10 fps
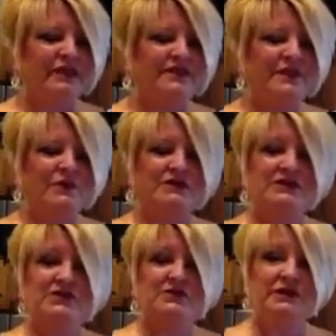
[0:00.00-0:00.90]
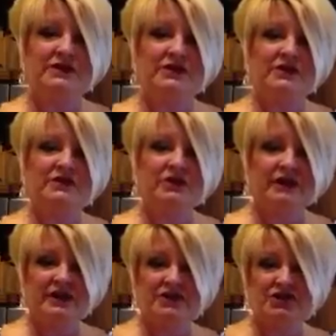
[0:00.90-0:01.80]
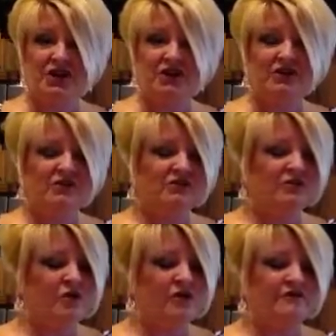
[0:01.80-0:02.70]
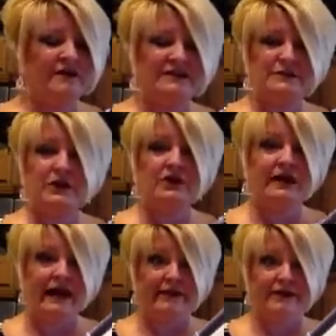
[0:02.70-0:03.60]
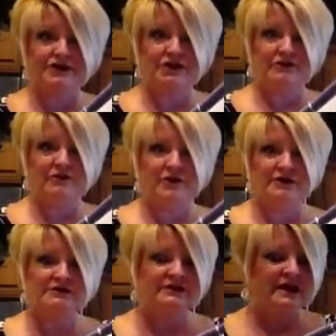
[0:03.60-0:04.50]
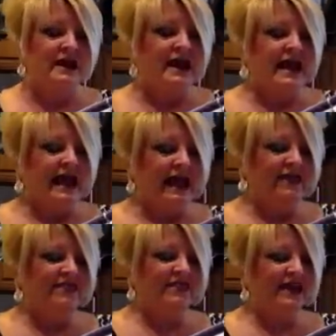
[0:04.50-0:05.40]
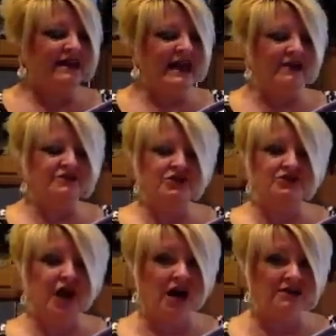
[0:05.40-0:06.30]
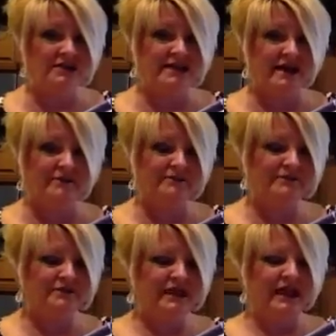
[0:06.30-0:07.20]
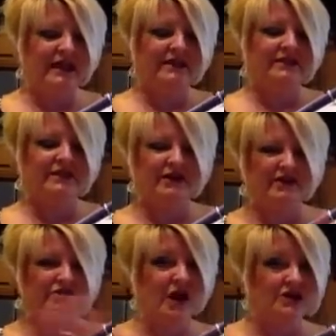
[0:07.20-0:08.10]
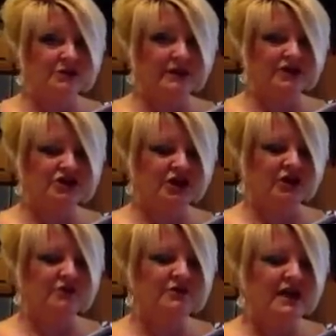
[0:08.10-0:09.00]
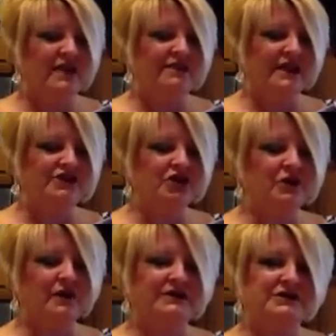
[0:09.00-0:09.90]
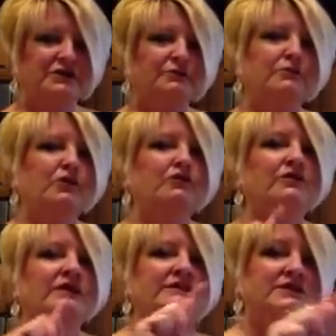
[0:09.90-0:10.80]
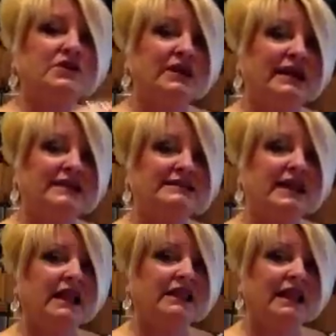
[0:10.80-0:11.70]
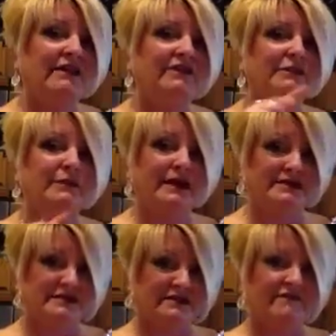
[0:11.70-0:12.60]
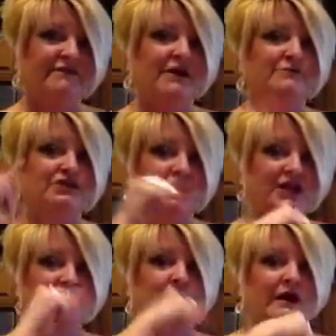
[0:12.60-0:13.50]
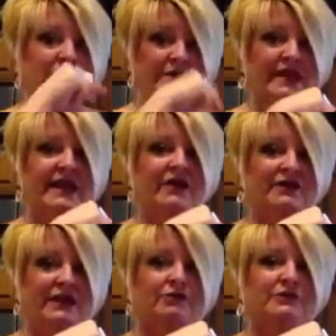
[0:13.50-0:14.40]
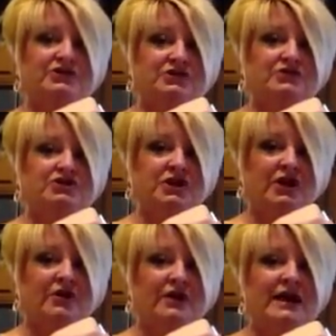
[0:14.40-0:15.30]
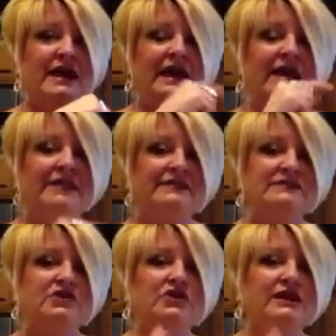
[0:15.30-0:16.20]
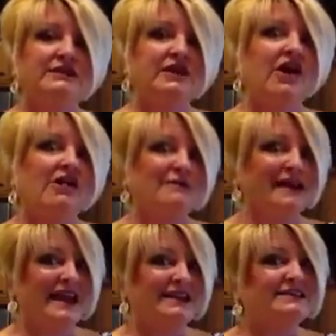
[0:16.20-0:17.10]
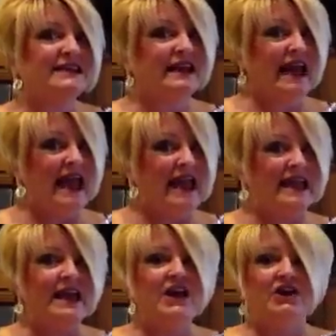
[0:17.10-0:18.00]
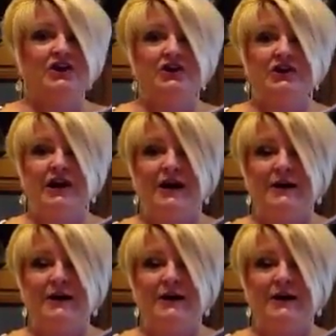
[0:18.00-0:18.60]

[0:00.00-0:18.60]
they want to do another cooking show or Facebook or catalog show, of course. And then after you talk to them and they're not doing a show, then you're going to move it so that it's 11 months from January when they held their original show. And that's so you get to call them again and say, hey, your